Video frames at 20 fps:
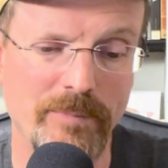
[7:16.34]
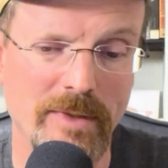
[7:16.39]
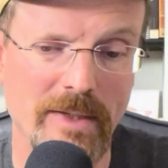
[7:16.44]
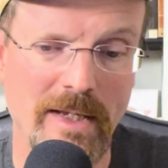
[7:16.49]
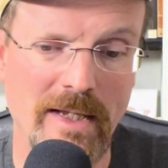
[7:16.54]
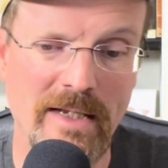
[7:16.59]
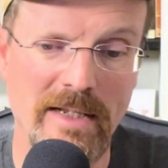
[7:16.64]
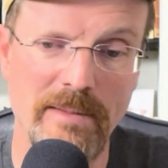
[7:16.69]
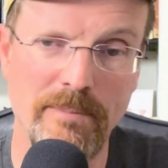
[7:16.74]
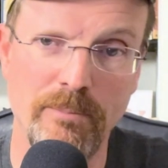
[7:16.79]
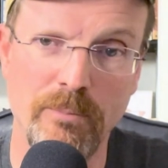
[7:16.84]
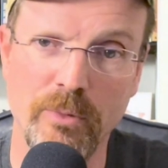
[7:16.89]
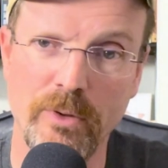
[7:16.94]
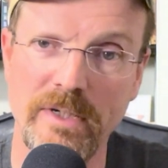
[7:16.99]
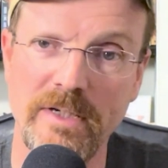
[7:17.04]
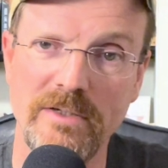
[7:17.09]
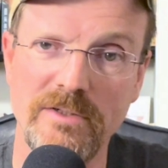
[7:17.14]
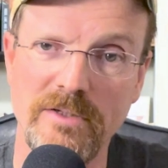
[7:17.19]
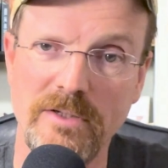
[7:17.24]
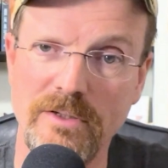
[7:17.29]
and it
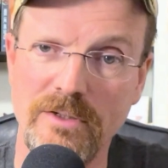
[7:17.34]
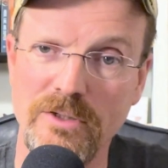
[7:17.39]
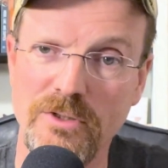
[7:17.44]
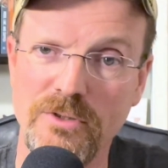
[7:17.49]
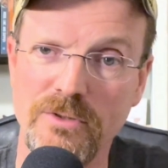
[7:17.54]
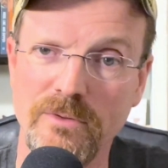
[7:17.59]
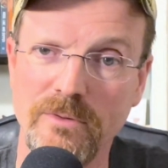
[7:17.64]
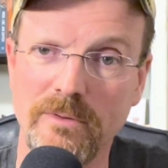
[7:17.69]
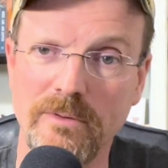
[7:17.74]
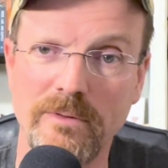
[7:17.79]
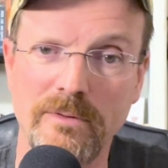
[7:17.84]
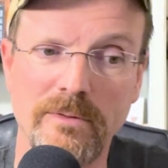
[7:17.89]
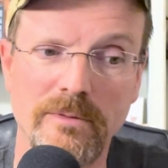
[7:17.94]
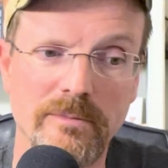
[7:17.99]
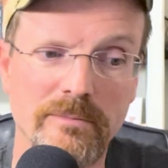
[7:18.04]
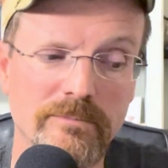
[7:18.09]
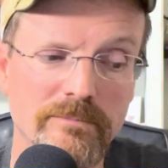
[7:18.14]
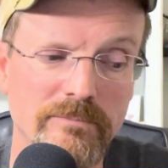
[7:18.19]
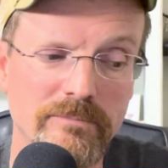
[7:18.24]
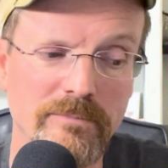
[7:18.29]
brings an additional,
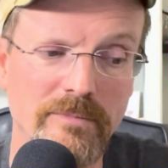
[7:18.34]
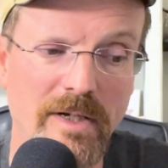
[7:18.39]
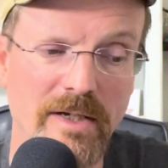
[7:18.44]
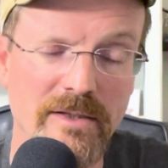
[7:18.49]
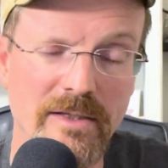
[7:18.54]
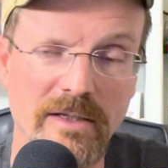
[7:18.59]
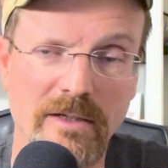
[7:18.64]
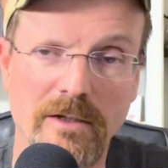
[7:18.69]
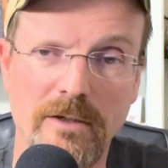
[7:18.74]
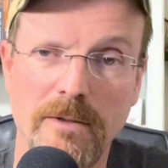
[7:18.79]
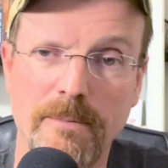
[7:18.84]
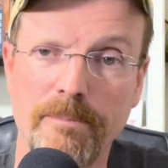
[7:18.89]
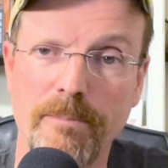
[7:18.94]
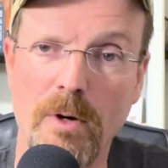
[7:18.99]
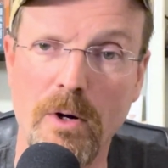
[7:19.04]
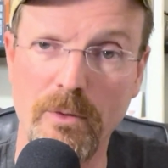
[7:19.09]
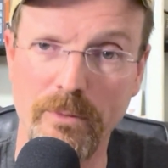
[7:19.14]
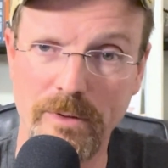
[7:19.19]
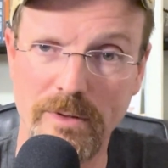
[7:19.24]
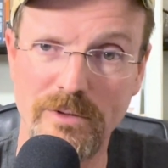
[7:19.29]
I think,
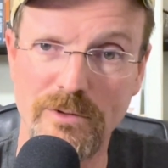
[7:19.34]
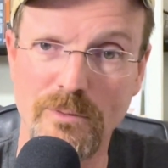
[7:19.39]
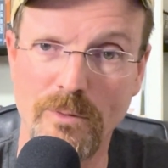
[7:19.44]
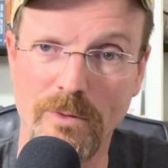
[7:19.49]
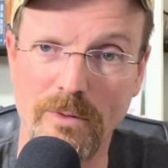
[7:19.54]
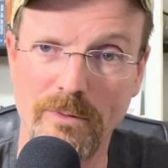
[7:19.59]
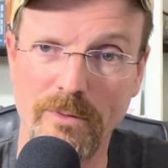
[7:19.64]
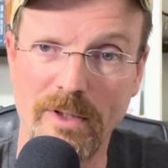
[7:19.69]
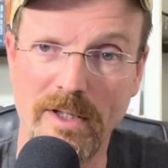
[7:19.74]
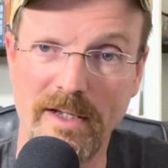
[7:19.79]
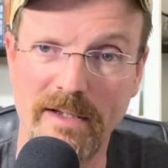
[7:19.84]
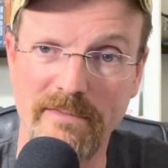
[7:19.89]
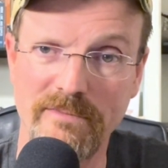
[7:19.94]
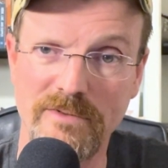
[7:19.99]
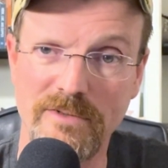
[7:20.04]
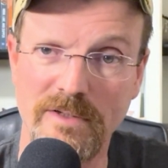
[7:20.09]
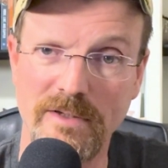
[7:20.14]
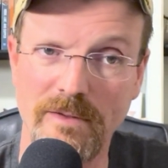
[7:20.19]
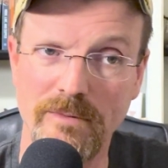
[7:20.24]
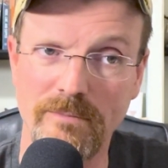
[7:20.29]
component to our
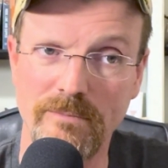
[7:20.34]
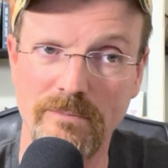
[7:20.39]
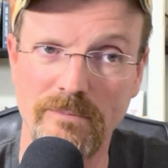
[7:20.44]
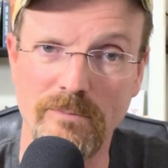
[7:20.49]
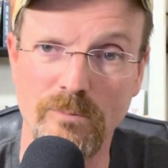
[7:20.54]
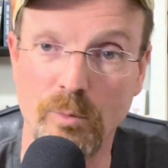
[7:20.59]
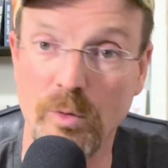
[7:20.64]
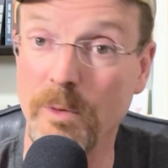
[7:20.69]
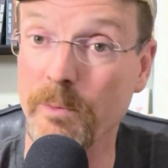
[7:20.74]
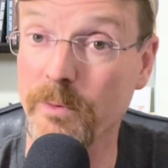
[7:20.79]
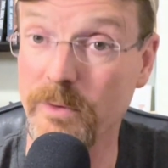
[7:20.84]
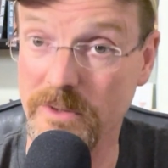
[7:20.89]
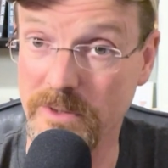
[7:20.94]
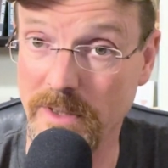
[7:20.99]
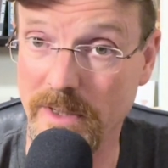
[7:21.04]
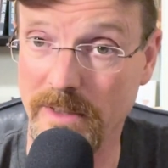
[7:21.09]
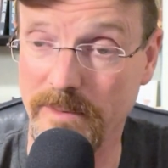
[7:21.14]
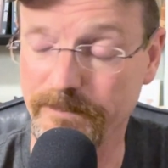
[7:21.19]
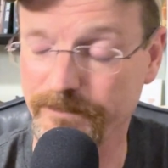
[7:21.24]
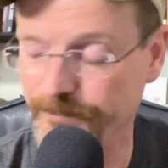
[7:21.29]
lives that we
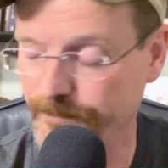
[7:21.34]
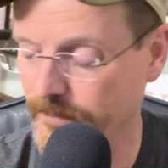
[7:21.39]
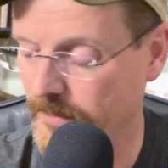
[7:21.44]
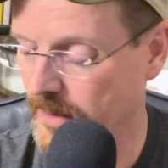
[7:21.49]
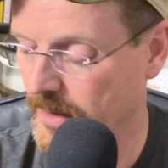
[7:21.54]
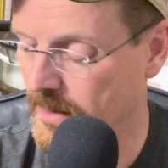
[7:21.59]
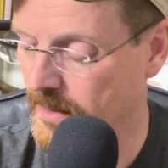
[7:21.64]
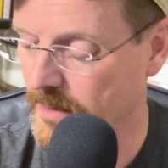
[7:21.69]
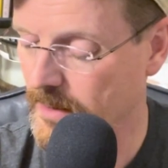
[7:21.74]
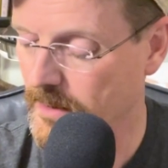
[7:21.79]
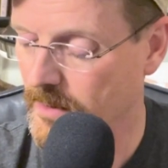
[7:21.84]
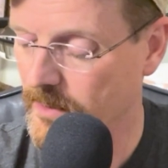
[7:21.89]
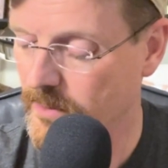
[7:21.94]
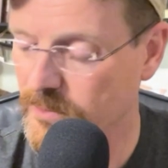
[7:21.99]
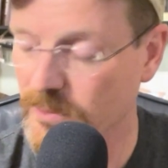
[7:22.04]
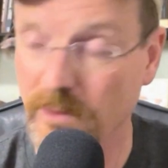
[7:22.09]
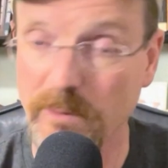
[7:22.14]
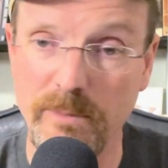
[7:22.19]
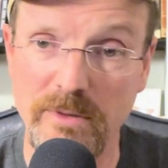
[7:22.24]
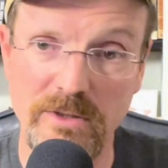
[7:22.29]
appreciate.
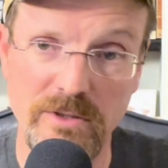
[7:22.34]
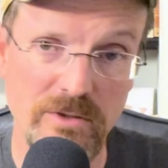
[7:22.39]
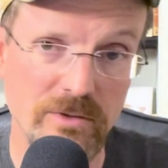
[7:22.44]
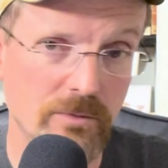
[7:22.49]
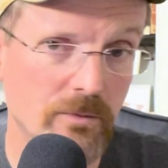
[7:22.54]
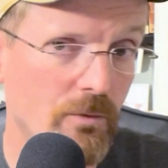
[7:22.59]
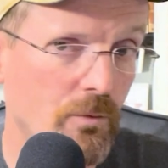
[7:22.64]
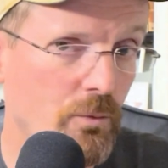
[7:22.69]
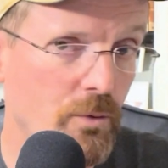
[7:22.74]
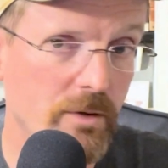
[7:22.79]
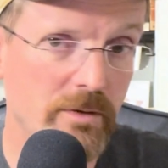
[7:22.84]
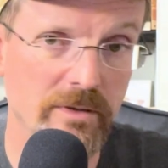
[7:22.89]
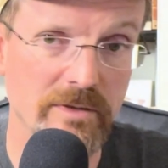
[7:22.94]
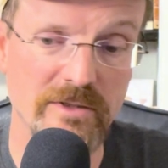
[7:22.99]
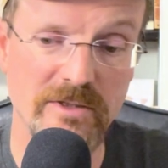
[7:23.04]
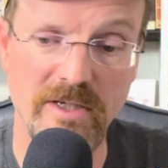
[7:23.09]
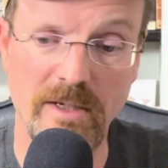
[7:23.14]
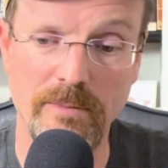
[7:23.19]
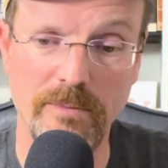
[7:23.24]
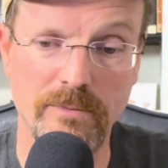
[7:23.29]
So let me just quickly
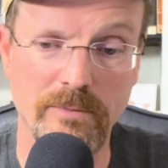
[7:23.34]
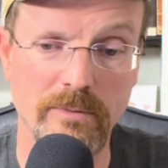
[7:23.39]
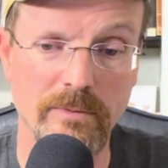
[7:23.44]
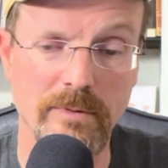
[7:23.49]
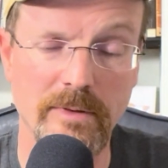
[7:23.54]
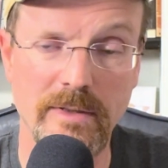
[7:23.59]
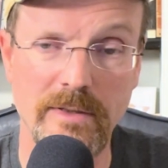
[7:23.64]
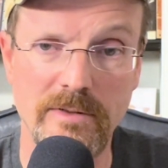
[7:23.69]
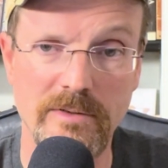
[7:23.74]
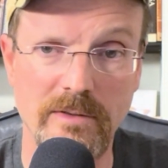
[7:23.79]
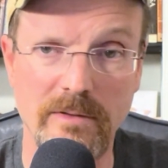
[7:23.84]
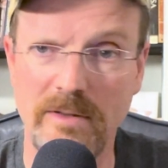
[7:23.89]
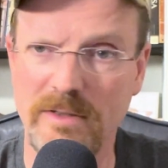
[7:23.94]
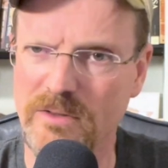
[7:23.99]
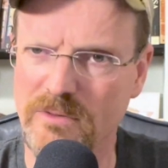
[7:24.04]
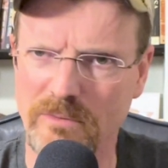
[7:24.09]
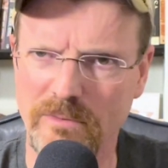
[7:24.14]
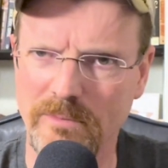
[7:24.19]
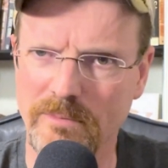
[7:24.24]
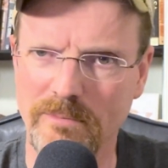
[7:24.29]
step through this, and these
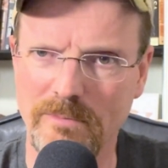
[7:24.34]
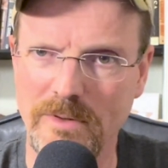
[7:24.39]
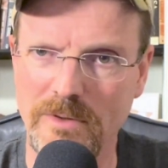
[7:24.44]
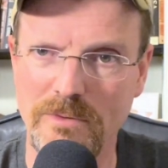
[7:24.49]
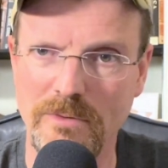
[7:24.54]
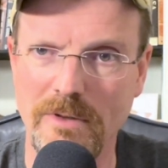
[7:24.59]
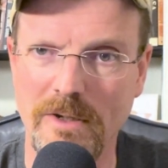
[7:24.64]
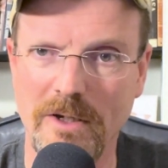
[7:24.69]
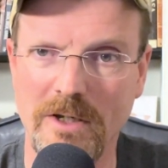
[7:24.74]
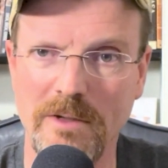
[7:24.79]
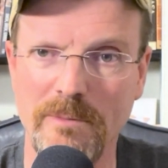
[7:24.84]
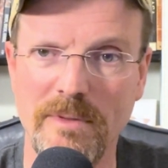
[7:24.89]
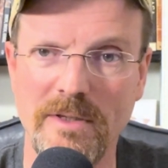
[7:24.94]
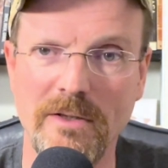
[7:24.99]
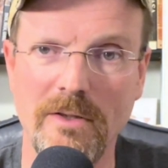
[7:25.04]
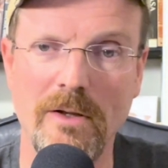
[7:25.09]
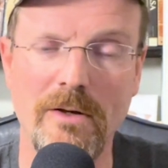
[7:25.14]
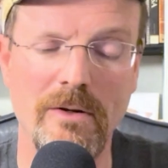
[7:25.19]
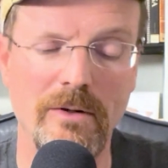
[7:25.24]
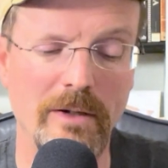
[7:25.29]
are not going to be
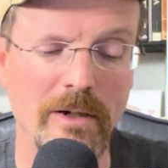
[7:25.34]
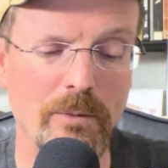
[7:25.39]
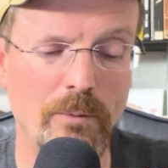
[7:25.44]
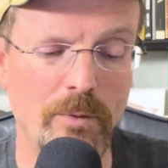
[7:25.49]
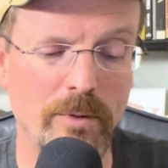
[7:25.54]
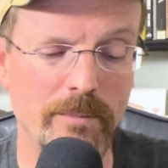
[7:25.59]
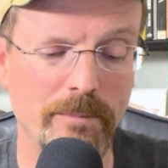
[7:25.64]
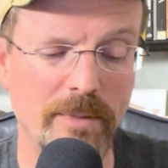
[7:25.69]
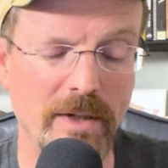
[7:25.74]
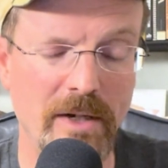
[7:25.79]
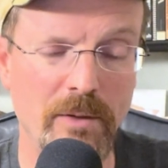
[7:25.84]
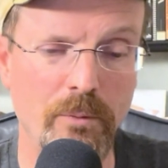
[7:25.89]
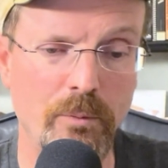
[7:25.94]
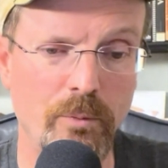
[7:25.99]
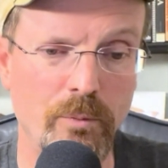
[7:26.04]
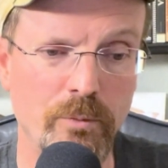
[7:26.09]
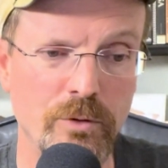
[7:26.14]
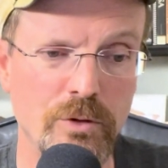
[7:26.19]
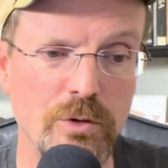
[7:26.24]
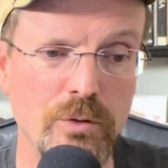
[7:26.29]
long. But I
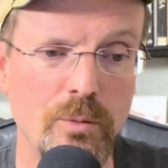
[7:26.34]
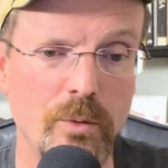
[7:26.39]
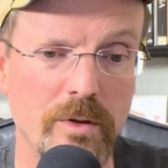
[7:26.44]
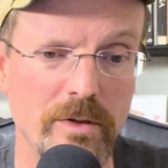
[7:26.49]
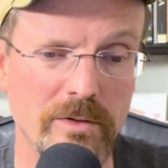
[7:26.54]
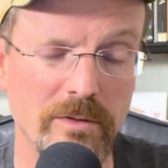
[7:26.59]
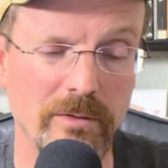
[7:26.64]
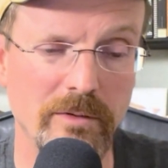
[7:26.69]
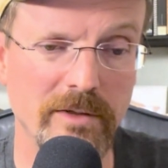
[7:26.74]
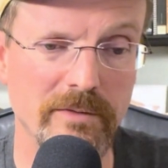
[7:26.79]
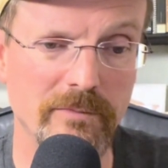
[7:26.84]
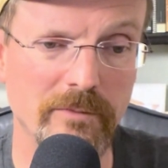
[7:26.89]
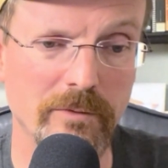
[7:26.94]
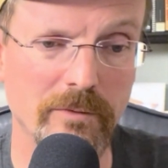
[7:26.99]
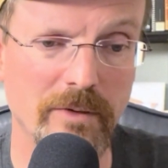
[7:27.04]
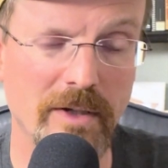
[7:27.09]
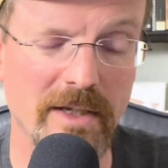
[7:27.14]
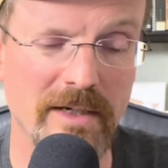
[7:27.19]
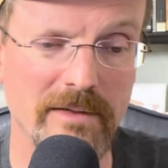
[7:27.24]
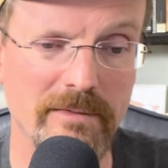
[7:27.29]
do want to deliver
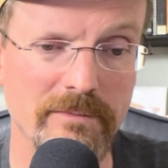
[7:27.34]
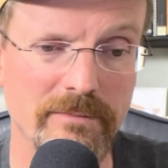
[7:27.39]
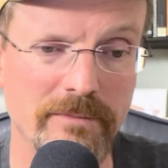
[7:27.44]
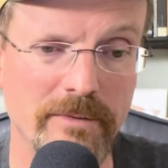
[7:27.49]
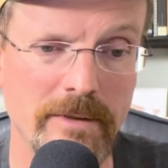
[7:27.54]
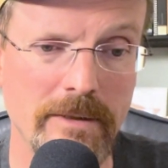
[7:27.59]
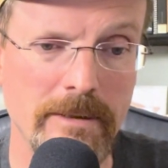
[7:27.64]
kind of